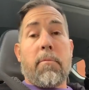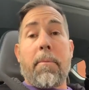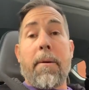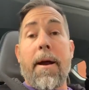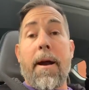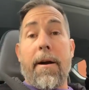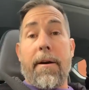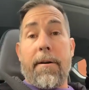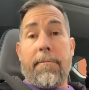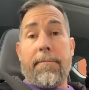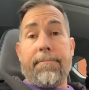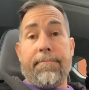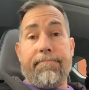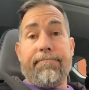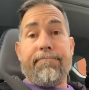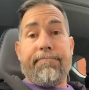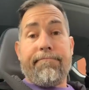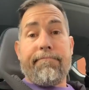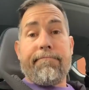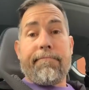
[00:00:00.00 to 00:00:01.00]
prepare.
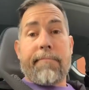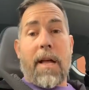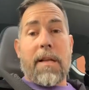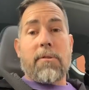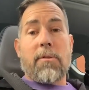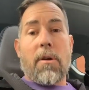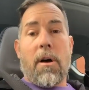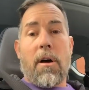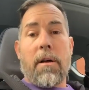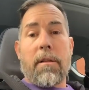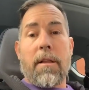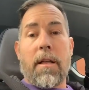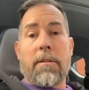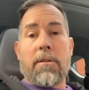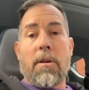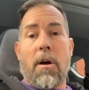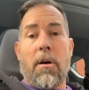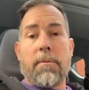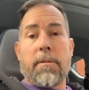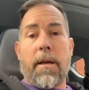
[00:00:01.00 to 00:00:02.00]
That's all
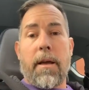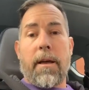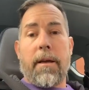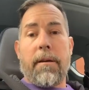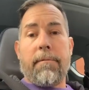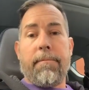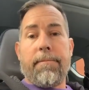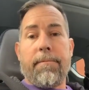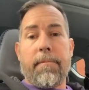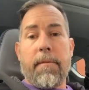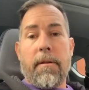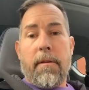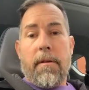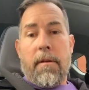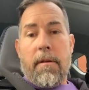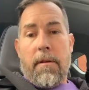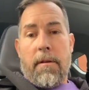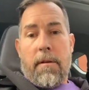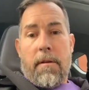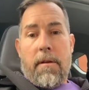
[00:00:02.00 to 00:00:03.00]
I'm saying.
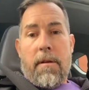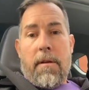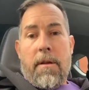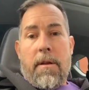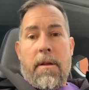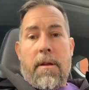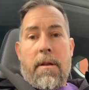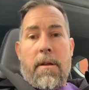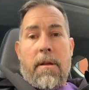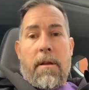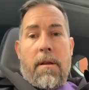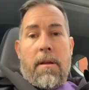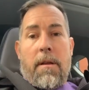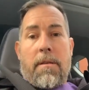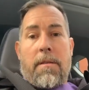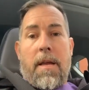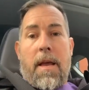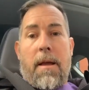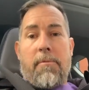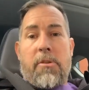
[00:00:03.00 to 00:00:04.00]

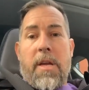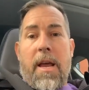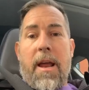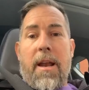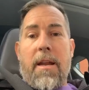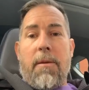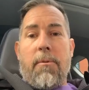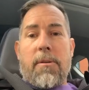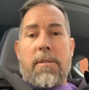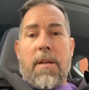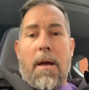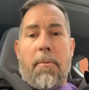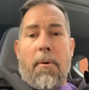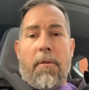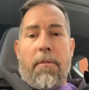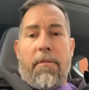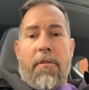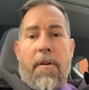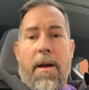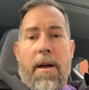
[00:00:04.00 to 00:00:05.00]
Sam Chaney, what's up,
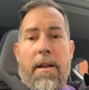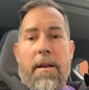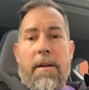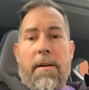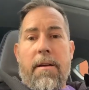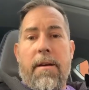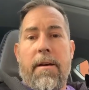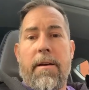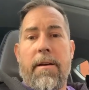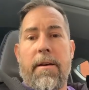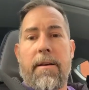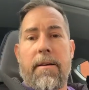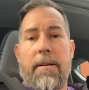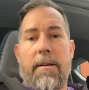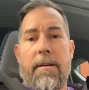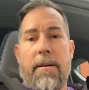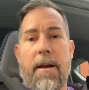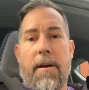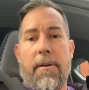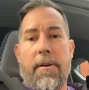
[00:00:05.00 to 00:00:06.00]
old friend?
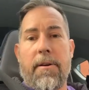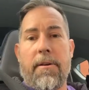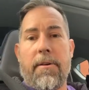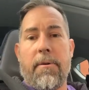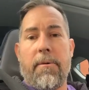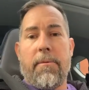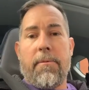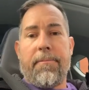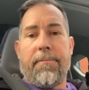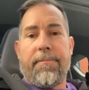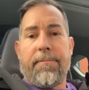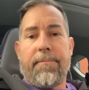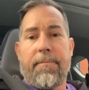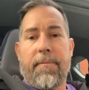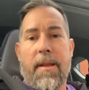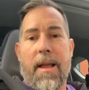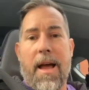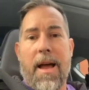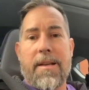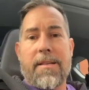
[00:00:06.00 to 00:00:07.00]
How are you?
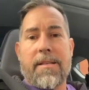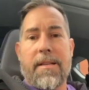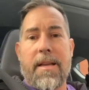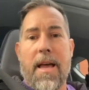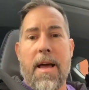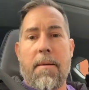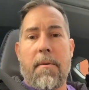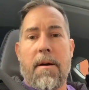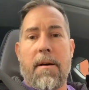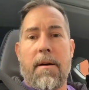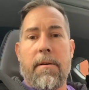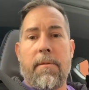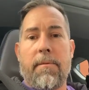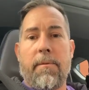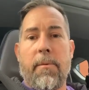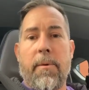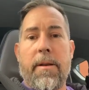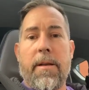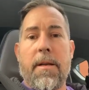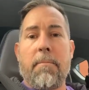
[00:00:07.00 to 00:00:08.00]
Ashley
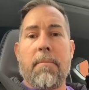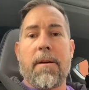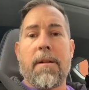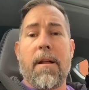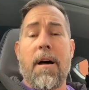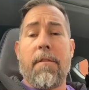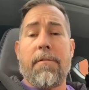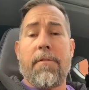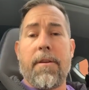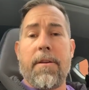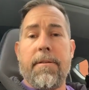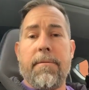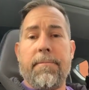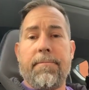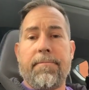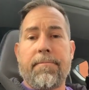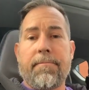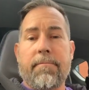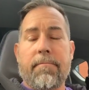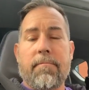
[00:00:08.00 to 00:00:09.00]
Emma, Wendy McLaughlin.
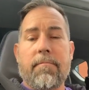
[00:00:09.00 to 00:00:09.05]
